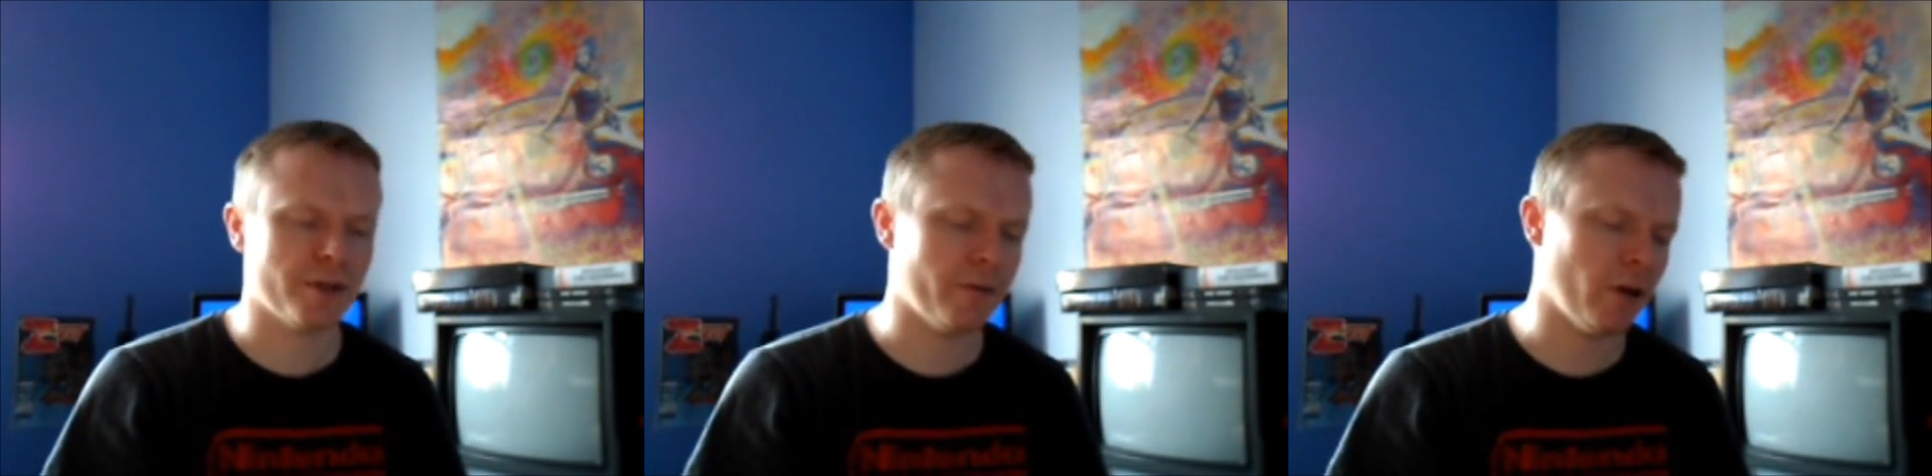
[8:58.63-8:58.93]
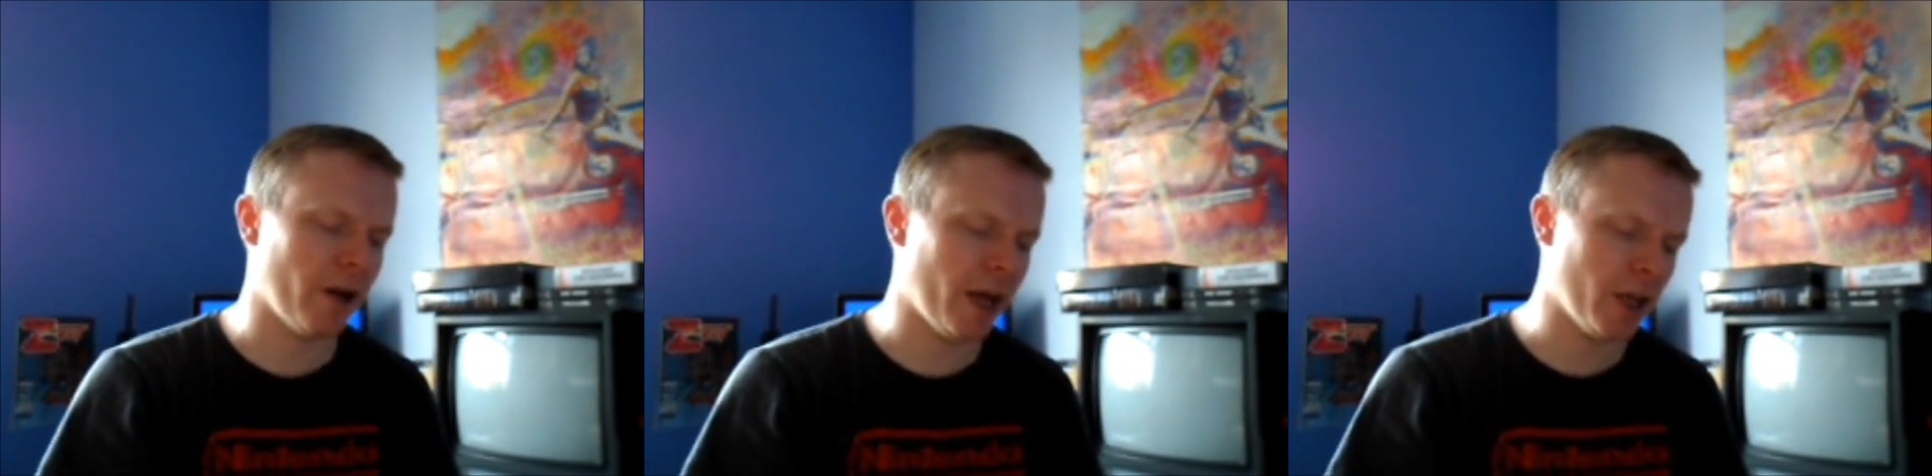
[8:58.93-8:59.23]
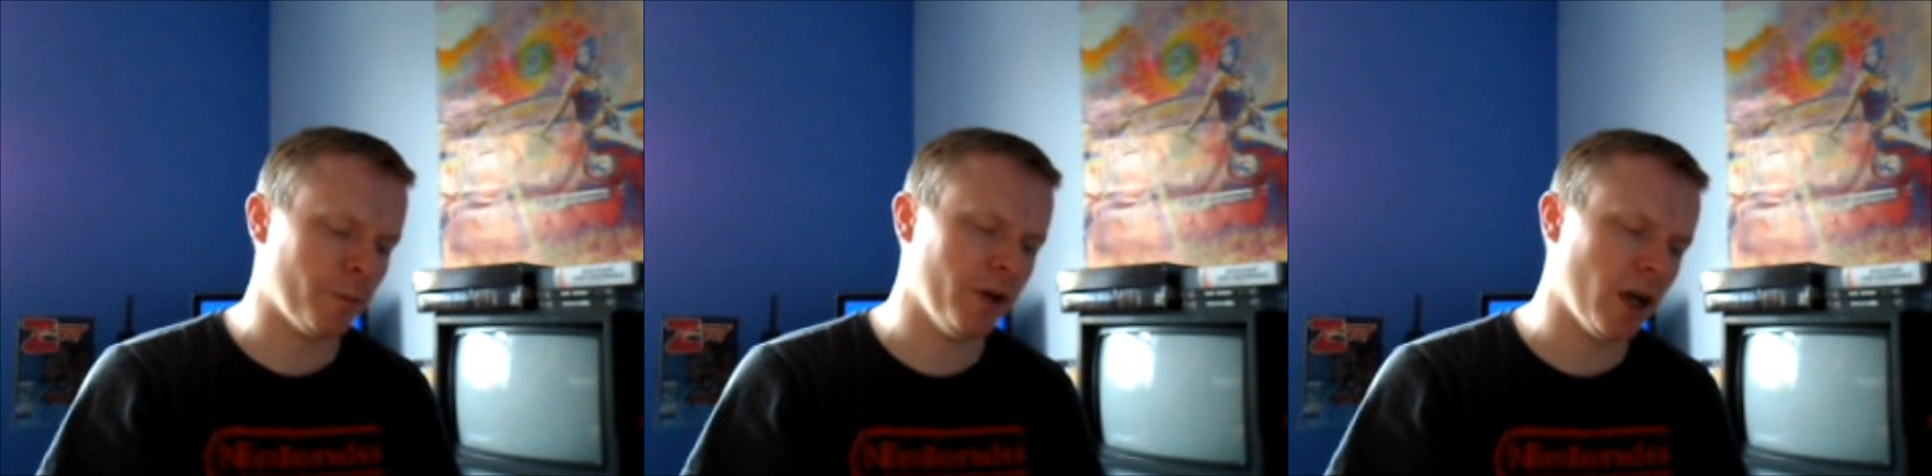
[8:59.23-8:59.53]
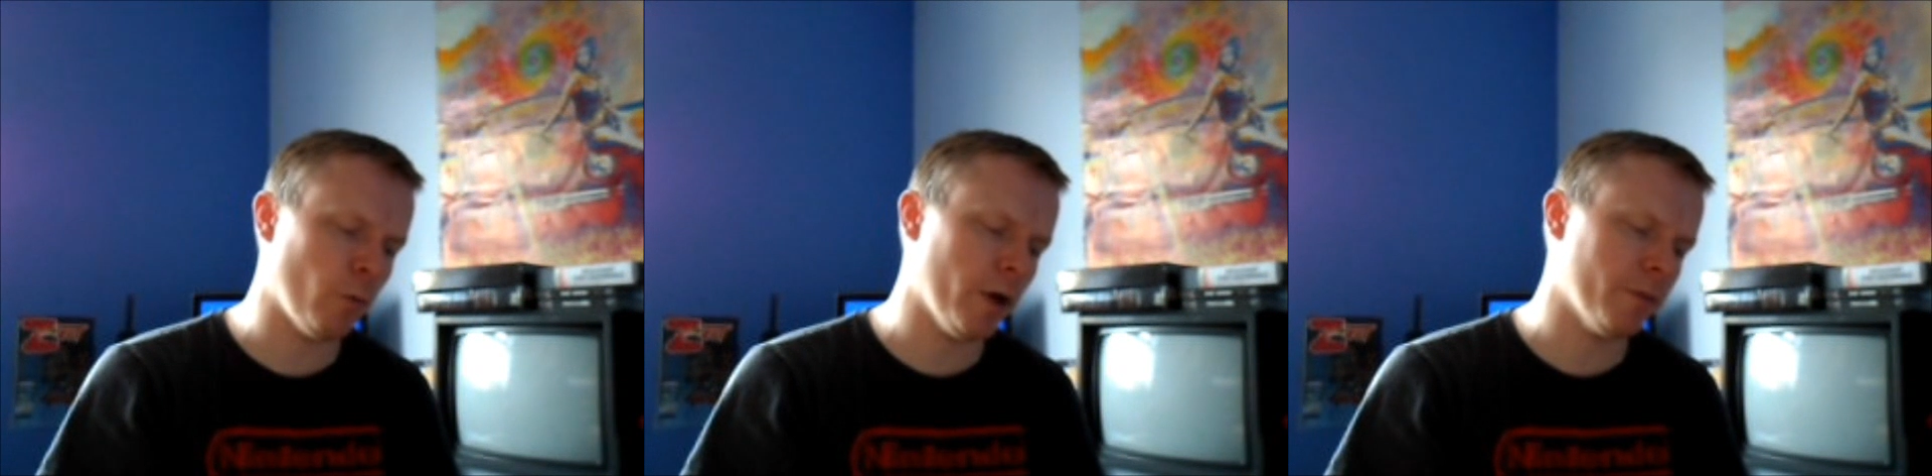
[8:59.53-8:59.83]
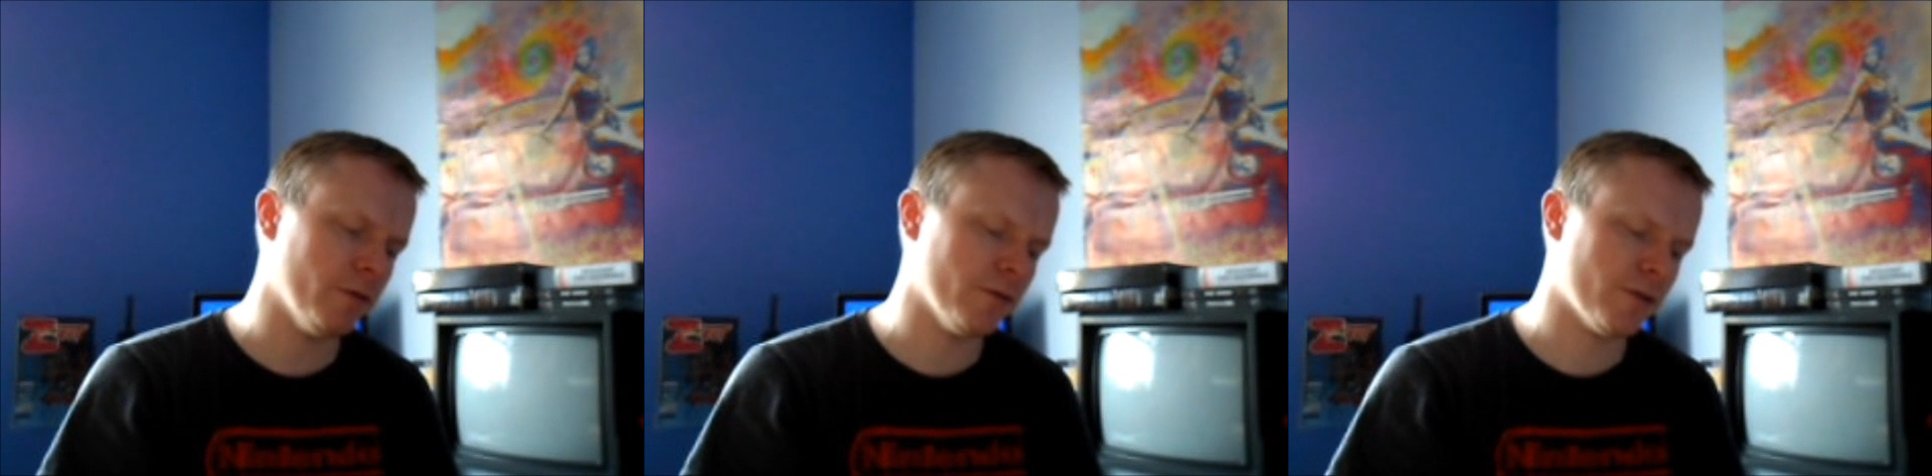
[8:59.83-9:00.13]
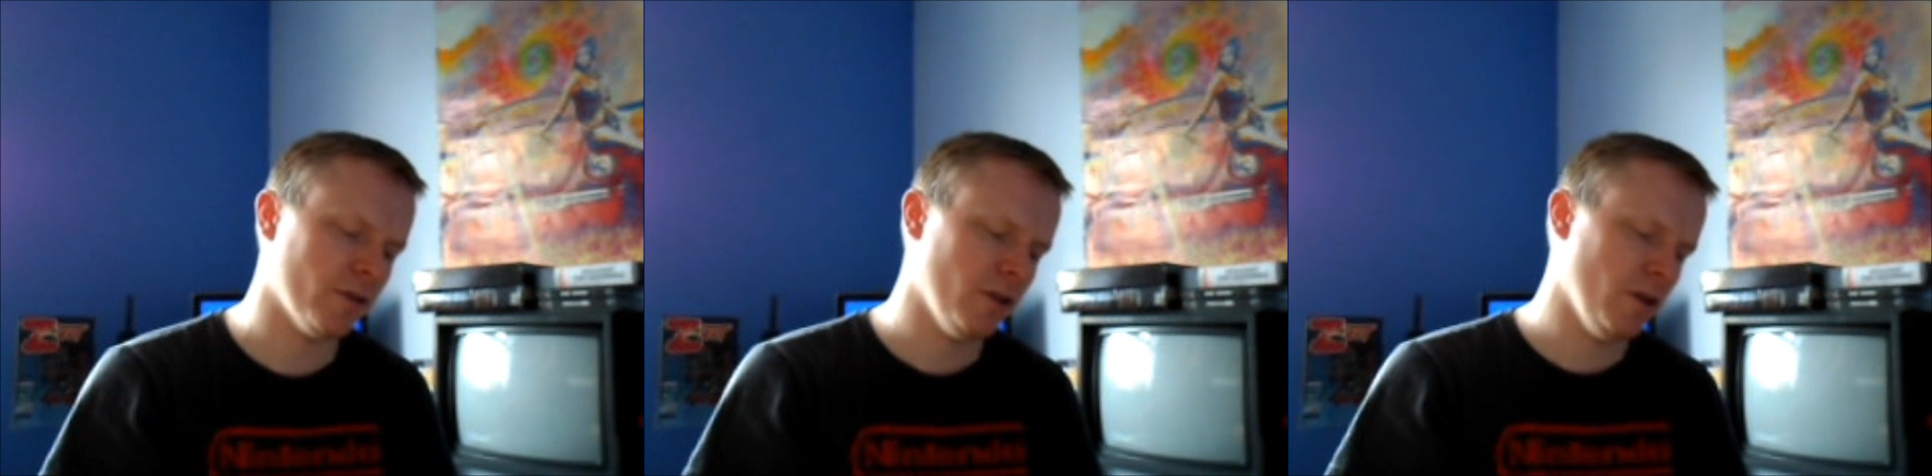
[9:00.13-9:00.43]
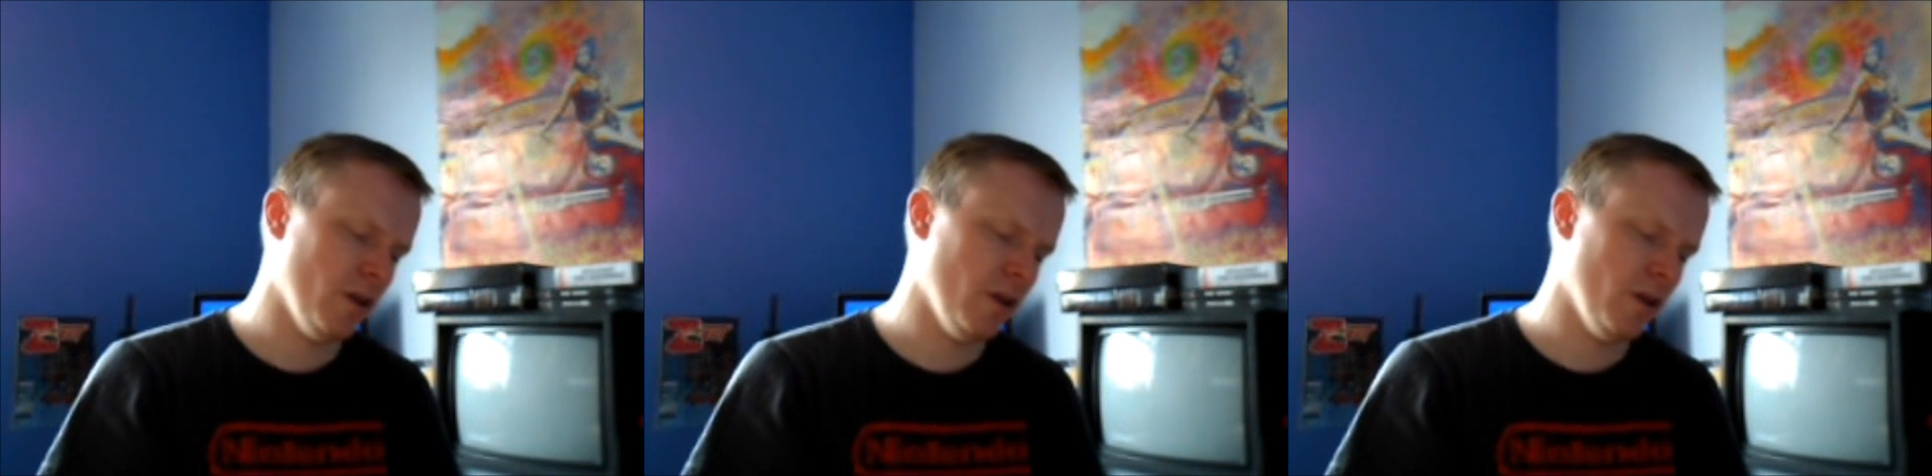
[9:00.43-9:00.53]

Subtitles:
stuff like that. You can pick up weapons.